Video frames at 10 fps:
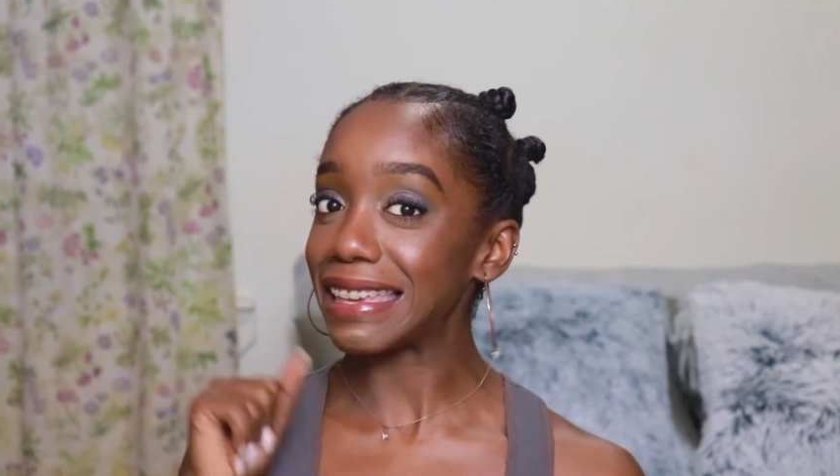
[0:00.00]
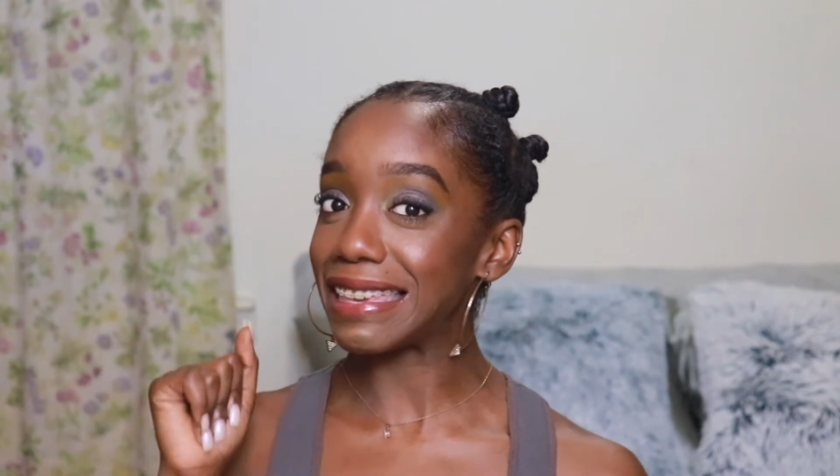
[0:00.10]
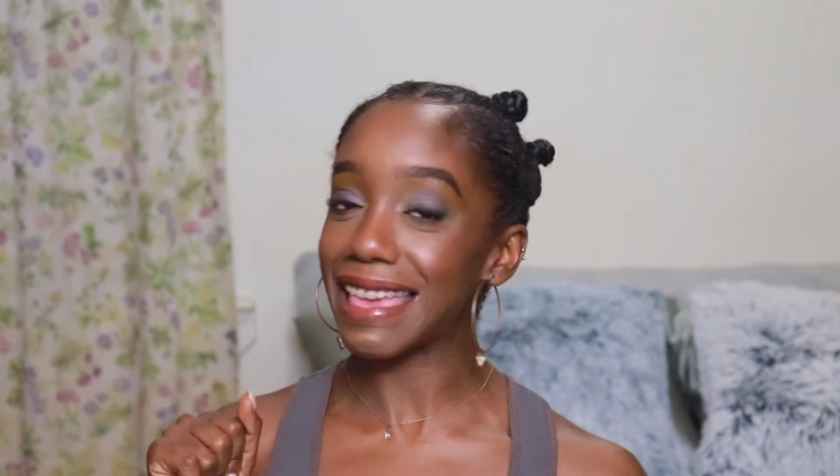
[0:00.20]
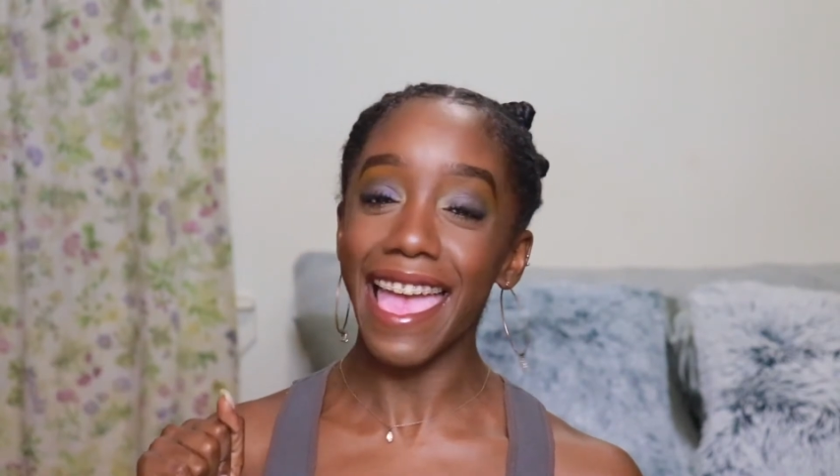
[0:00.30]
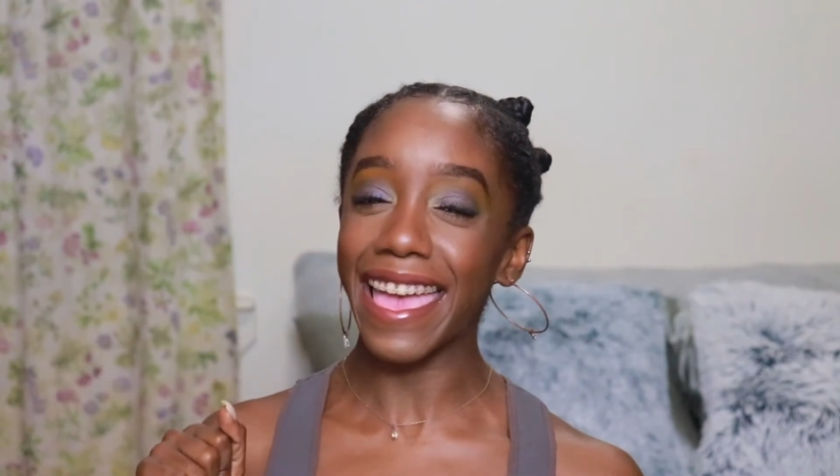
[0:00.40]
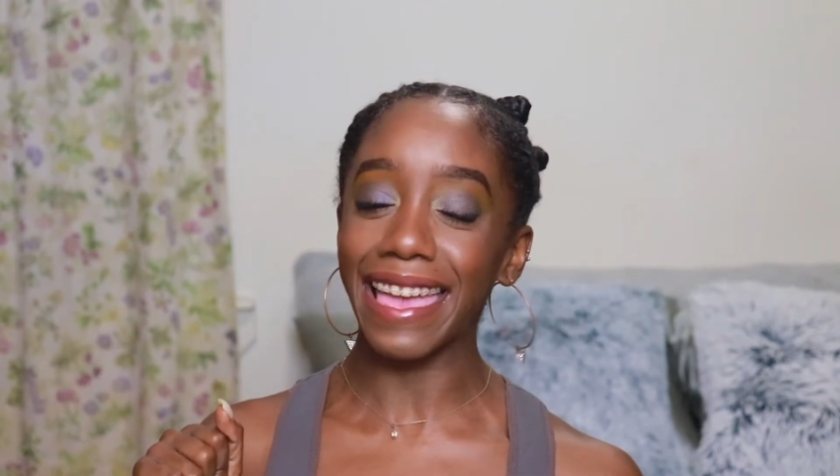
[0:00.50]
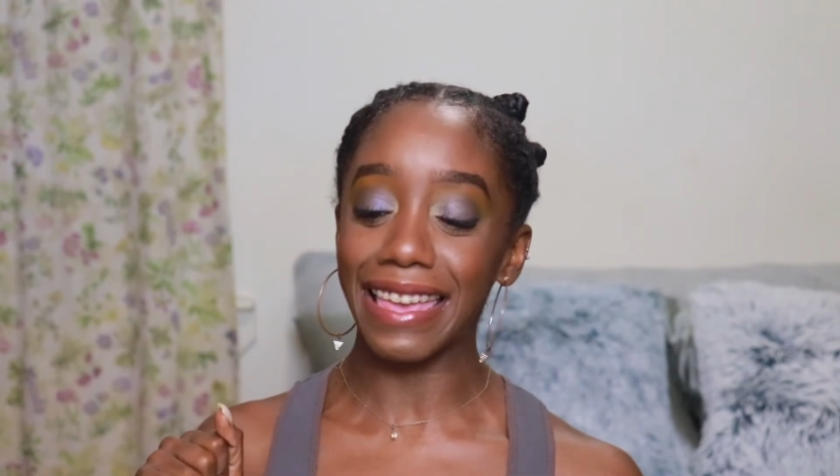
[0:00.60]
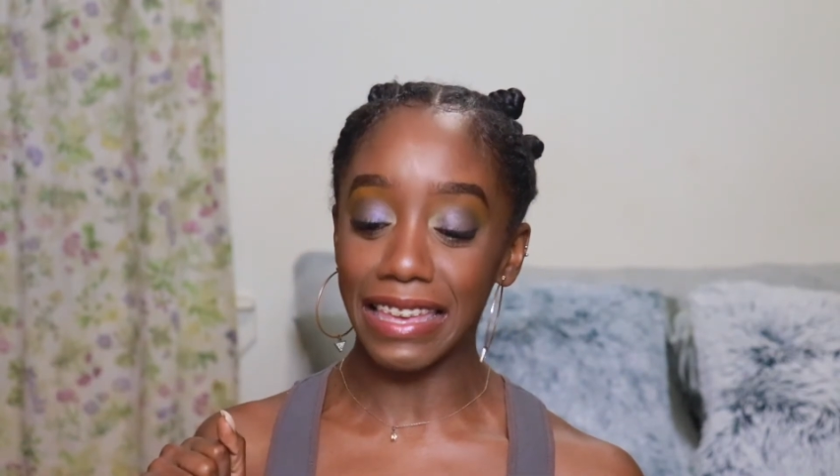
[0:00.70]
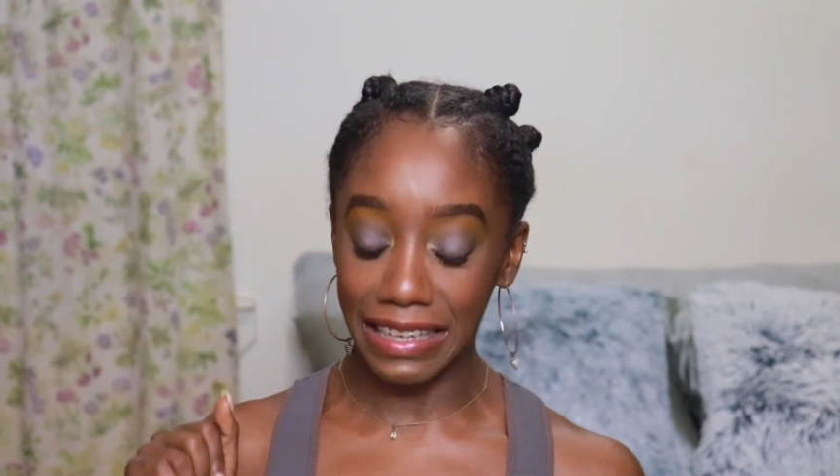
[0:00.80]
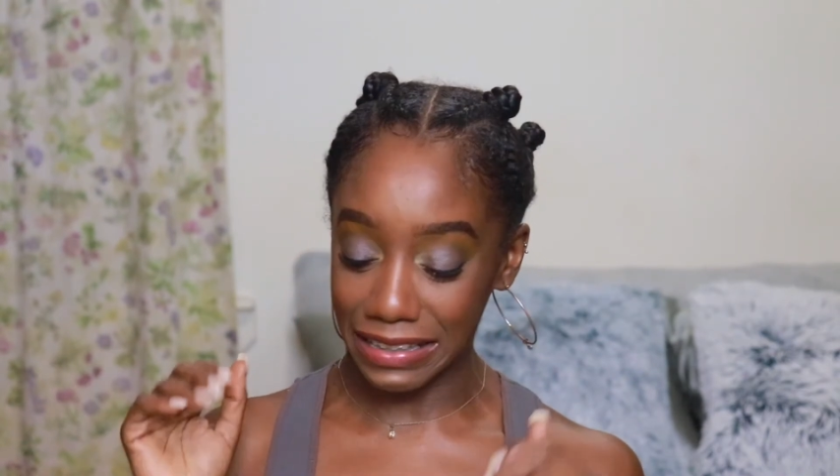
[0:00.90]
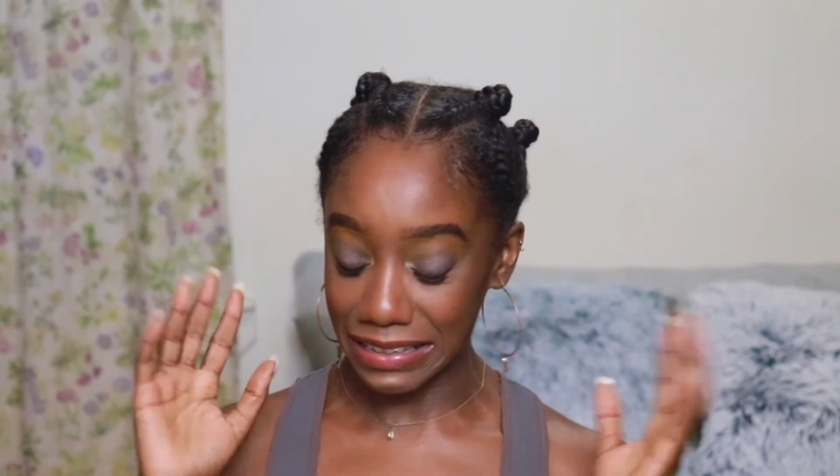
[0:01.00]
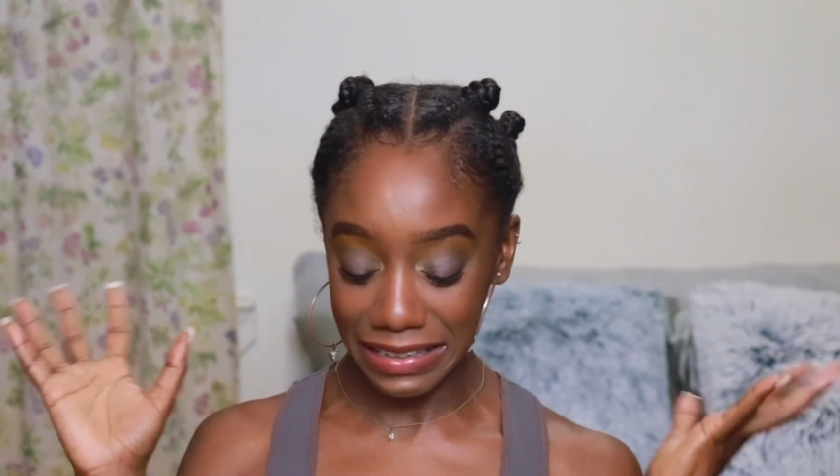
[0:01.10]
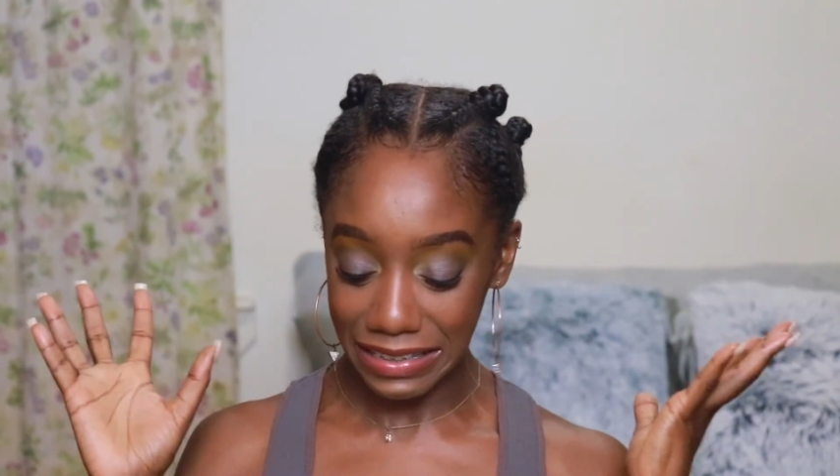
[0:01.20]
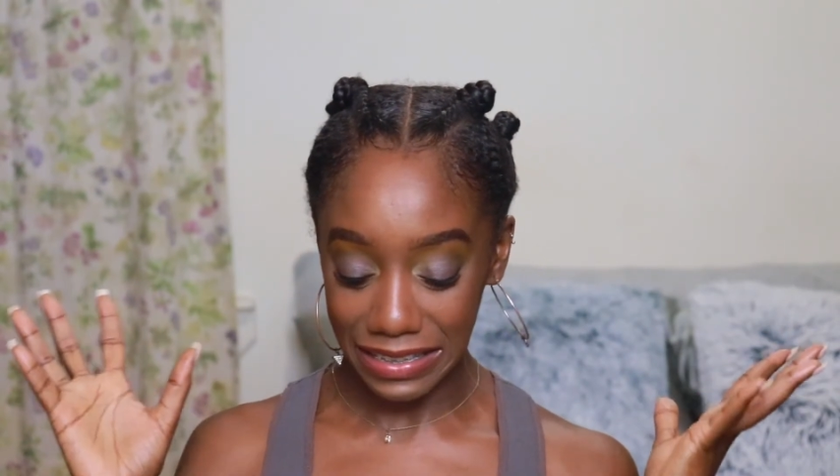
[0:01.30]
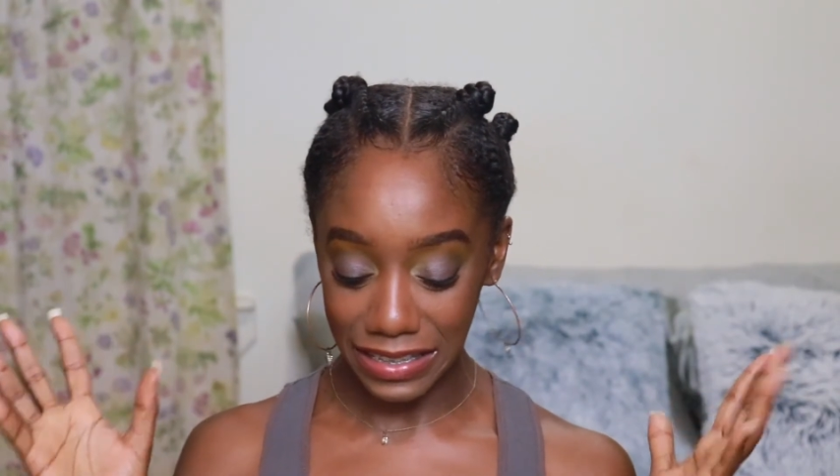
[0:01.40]
Yay!
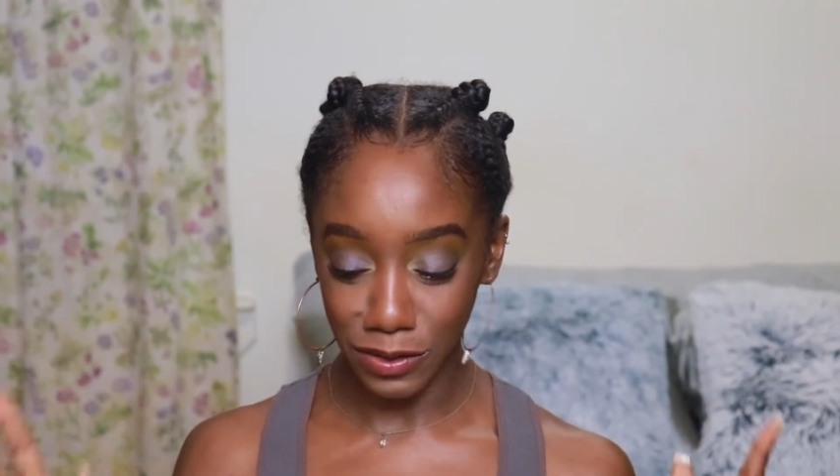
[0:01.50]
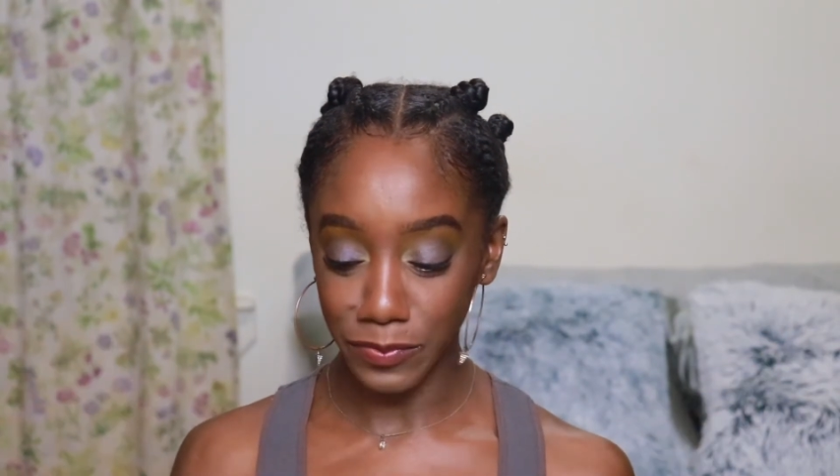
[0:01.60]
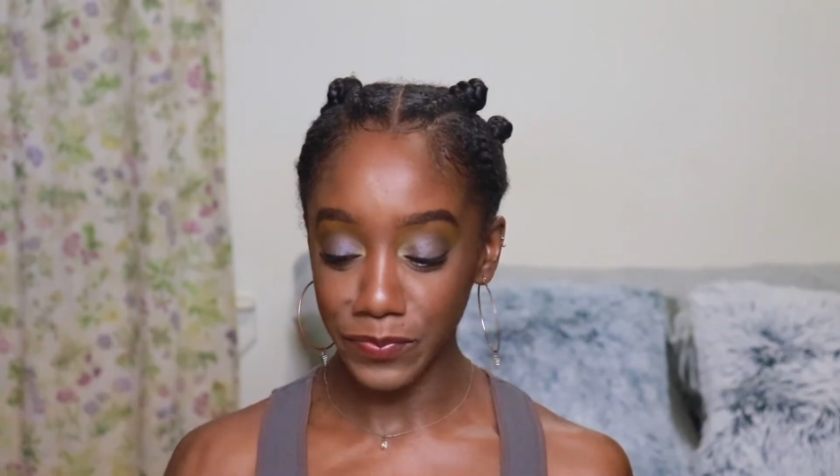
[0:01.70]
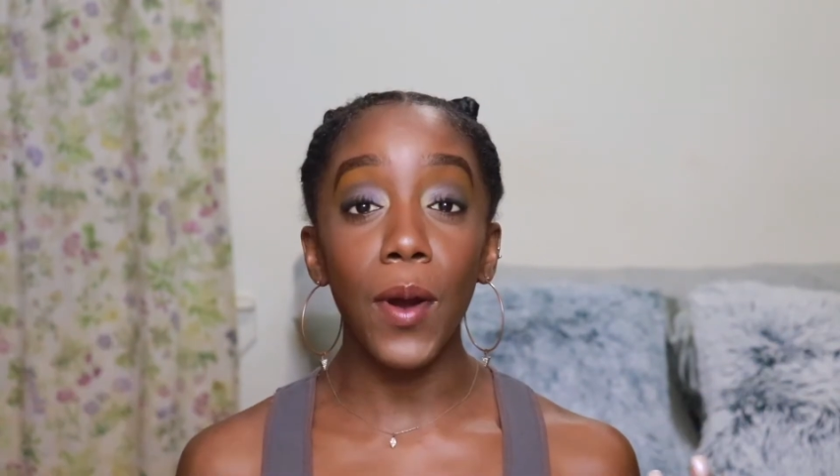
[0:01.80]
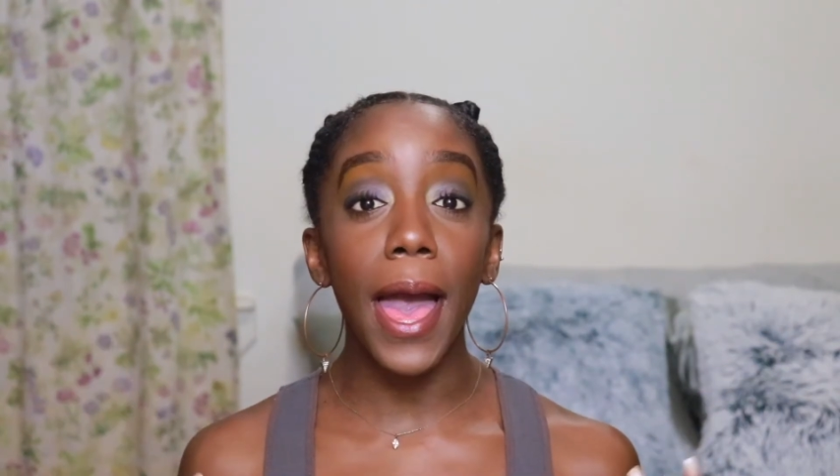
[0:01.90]
I